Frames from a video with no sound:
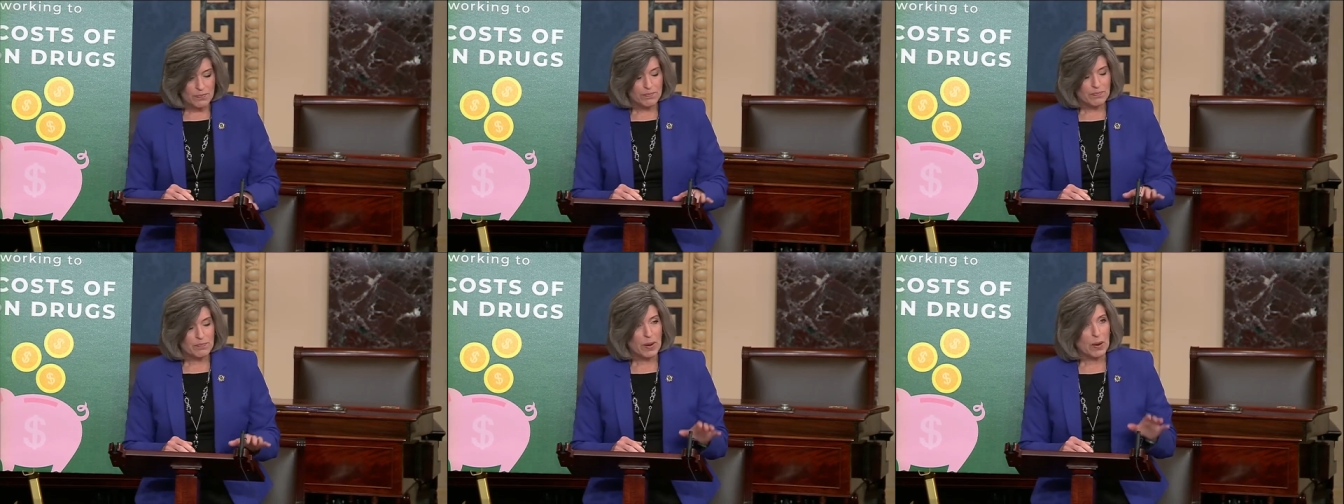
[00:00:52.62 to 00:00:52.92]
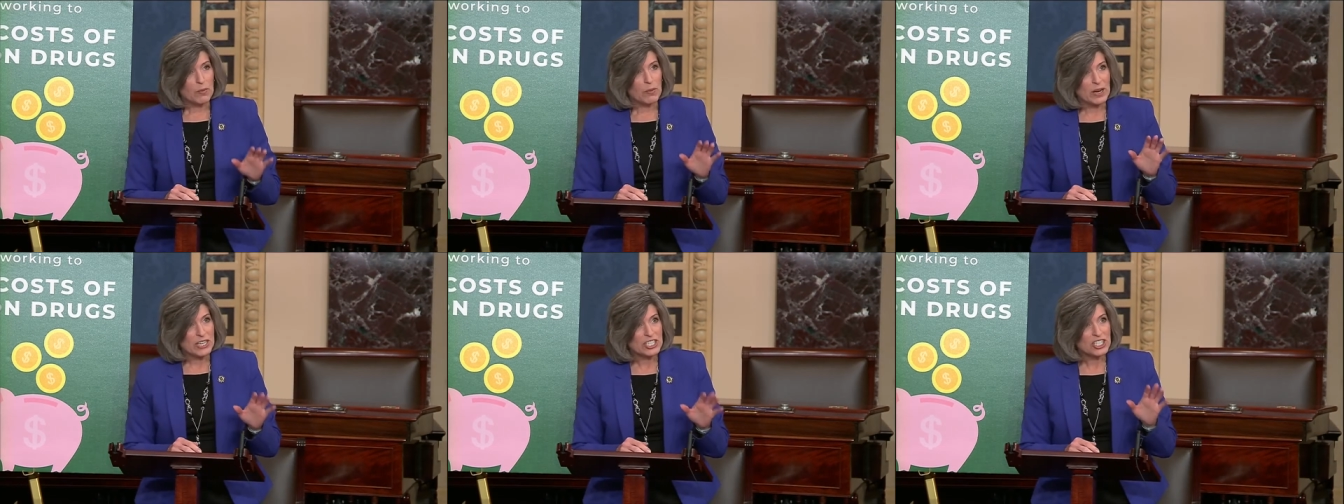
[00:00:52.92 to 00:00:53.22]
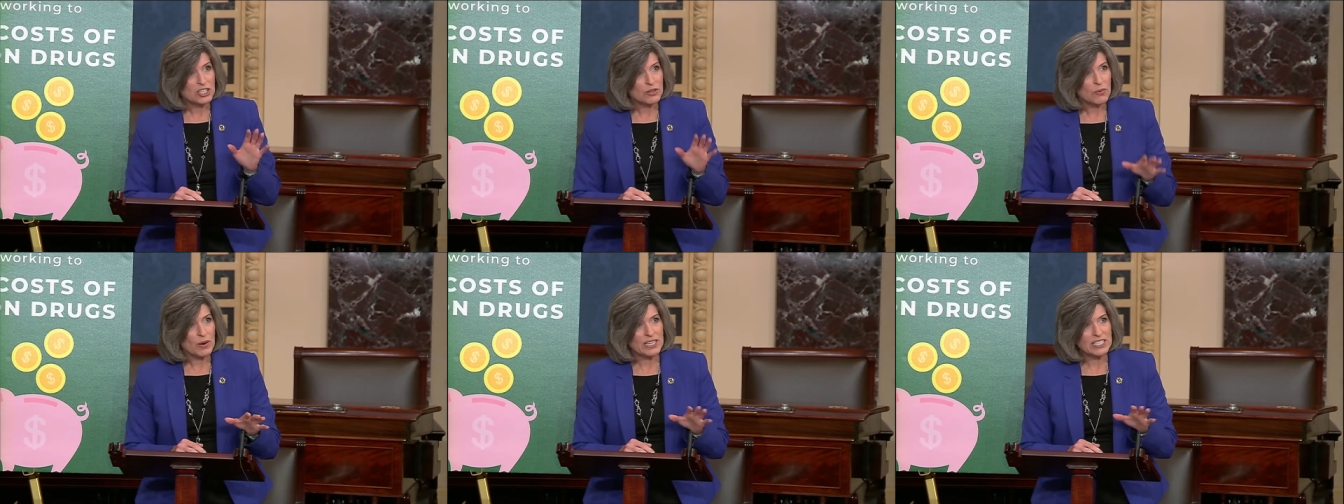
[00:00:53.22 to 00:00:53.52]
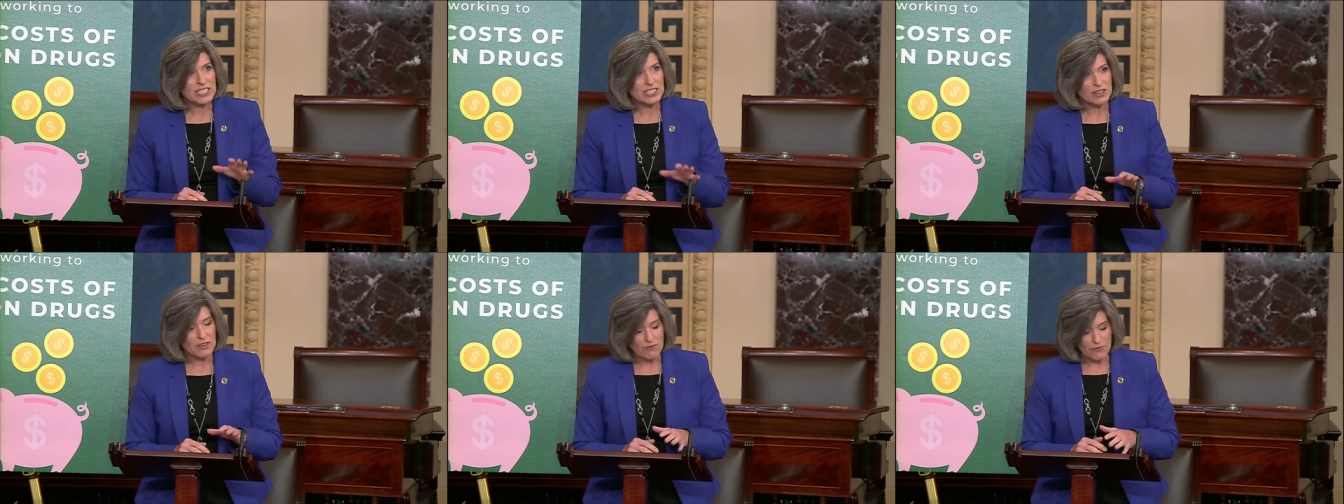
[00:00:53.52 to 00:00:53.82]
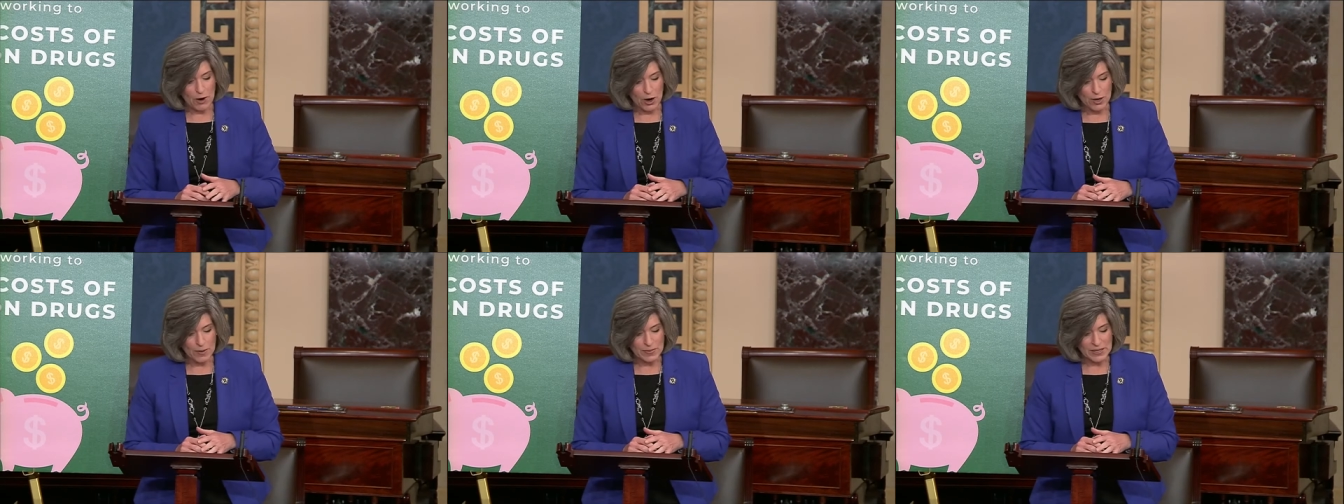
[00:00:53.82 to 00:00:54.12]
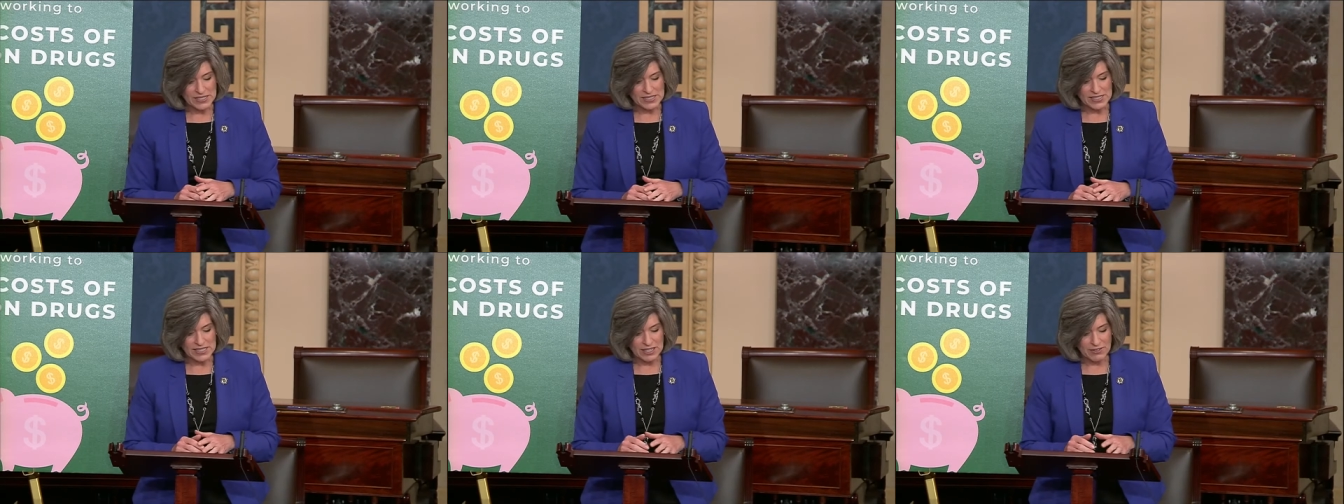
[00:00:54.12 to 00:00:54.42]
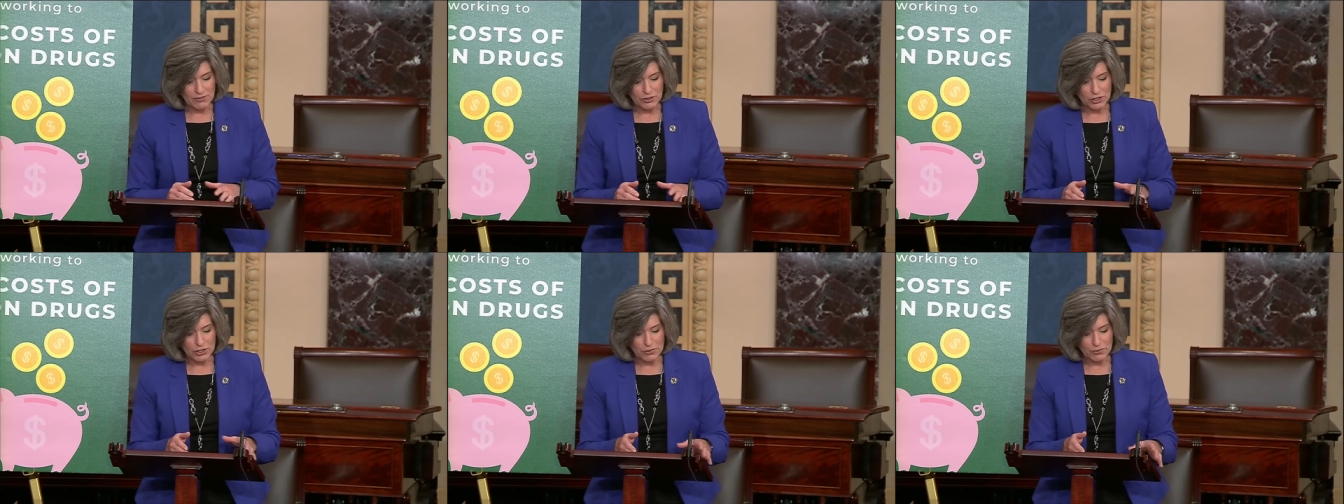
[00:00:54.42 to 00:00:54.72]
But when she went to the pharmacy
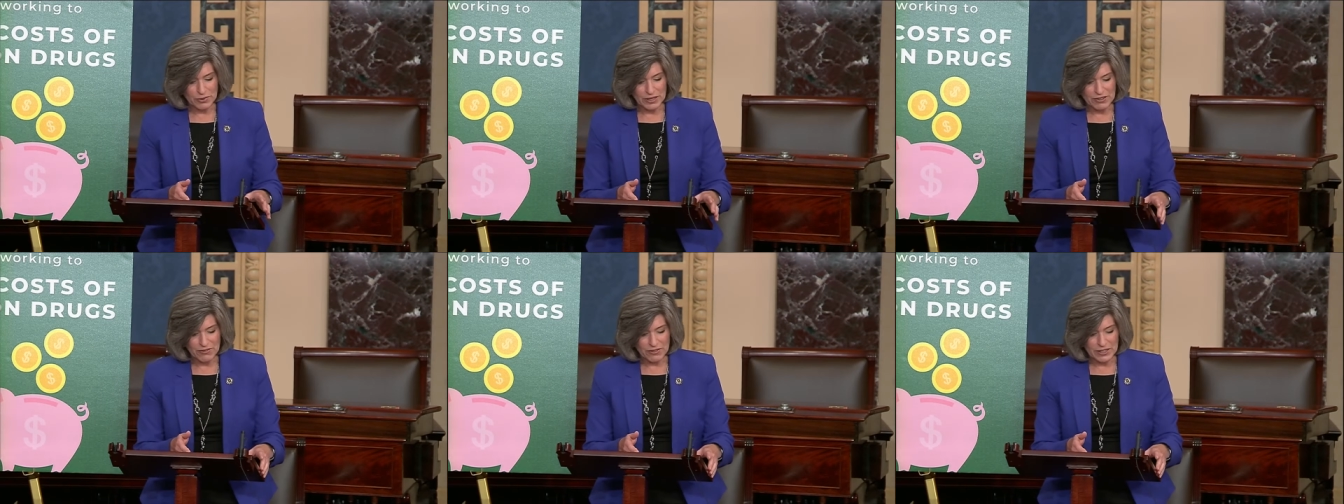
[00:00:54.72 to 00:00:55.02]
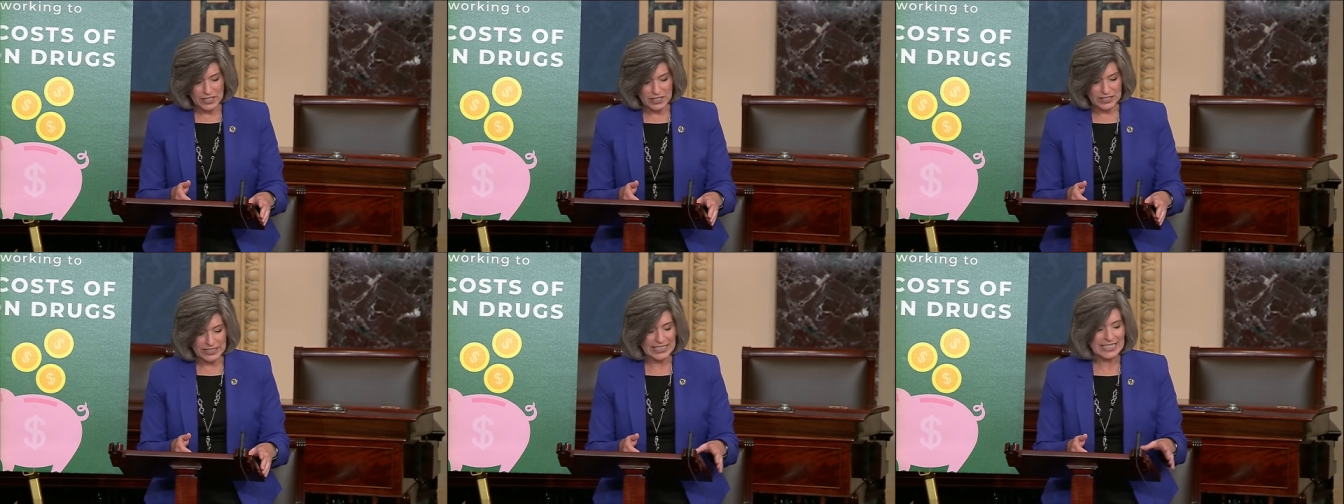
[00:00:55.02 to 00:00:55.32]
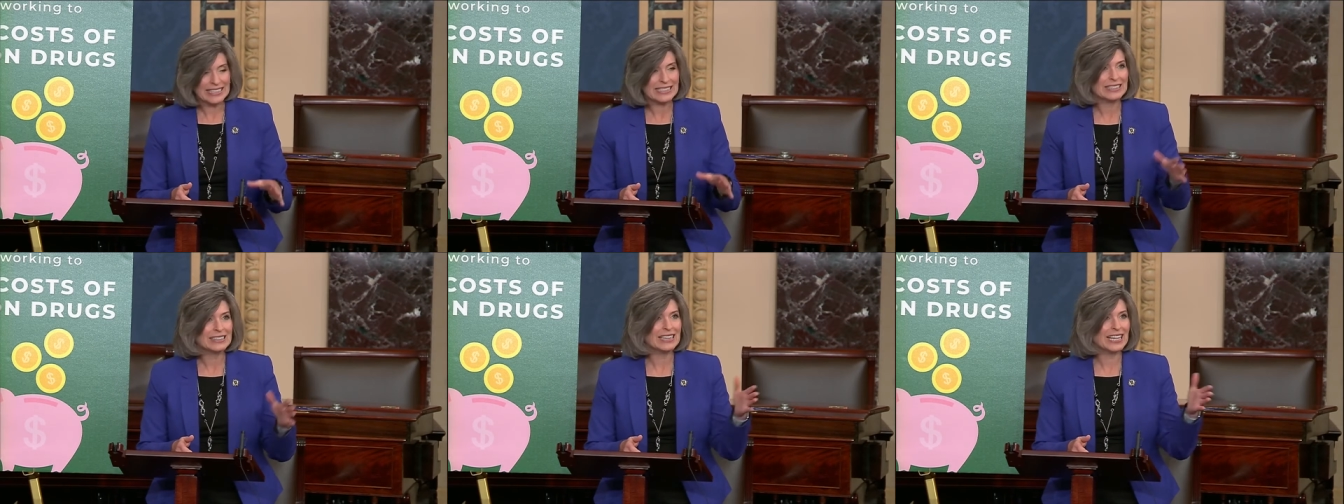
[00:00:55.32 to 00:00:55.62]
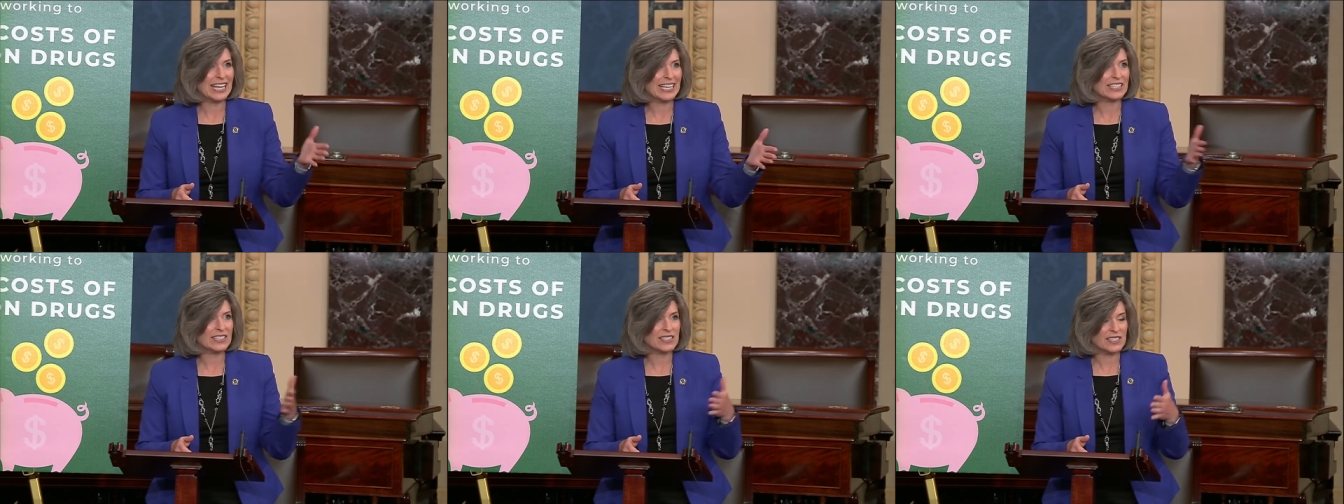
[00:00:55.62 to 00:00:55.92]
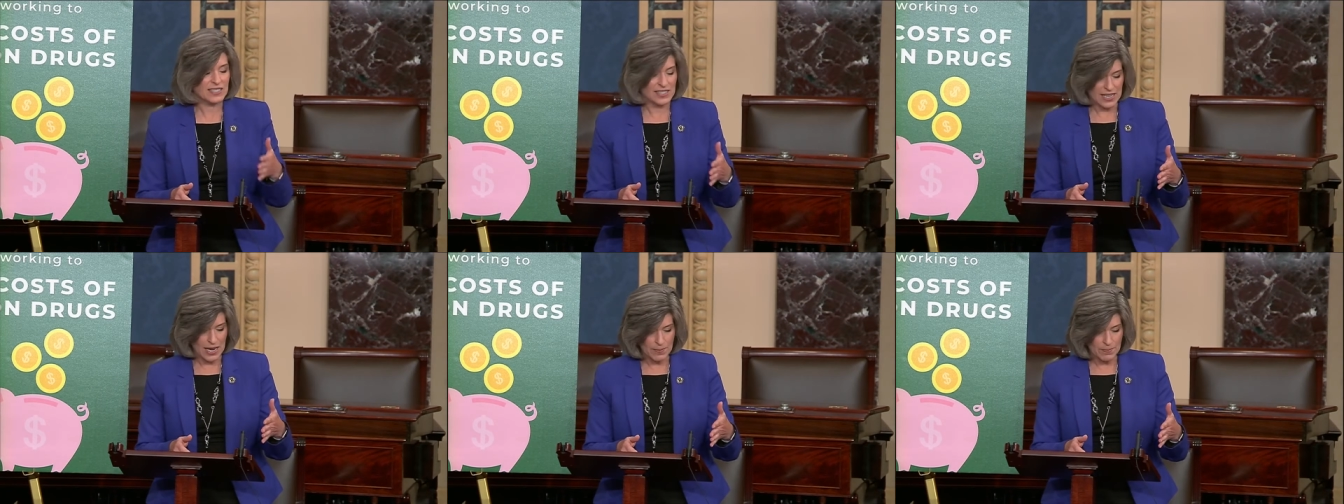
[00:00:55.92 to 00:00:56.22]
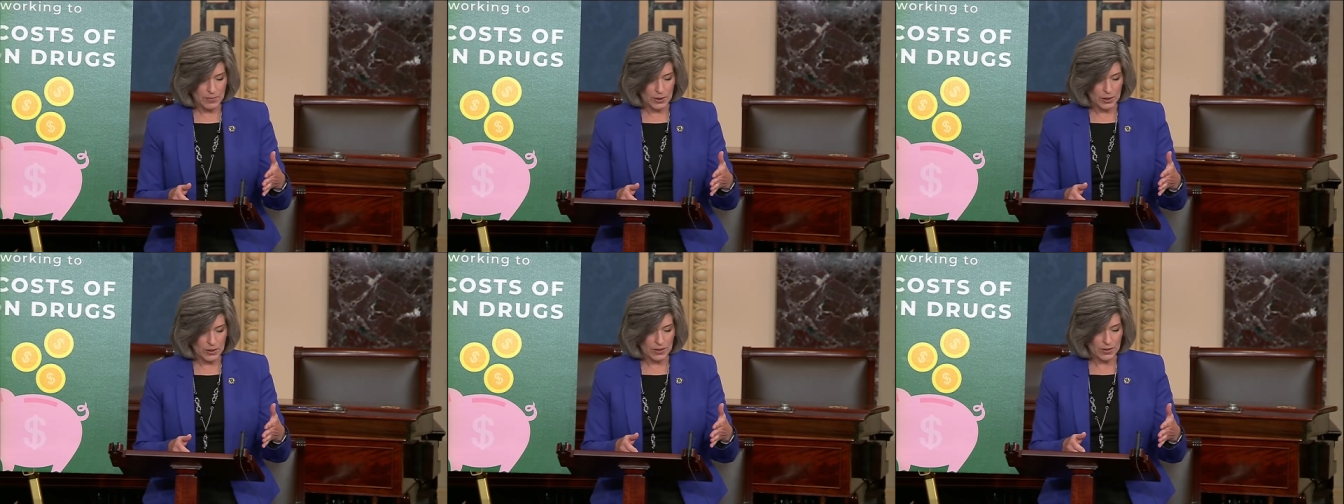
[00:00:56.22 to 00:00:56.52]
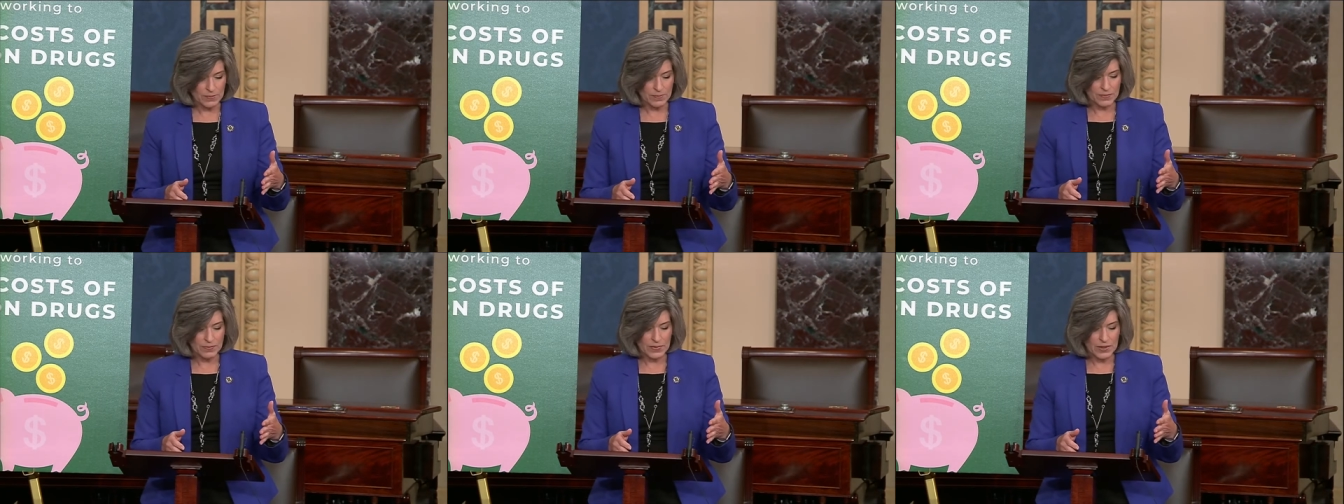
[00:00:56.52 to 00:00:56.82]
for her refill in late December,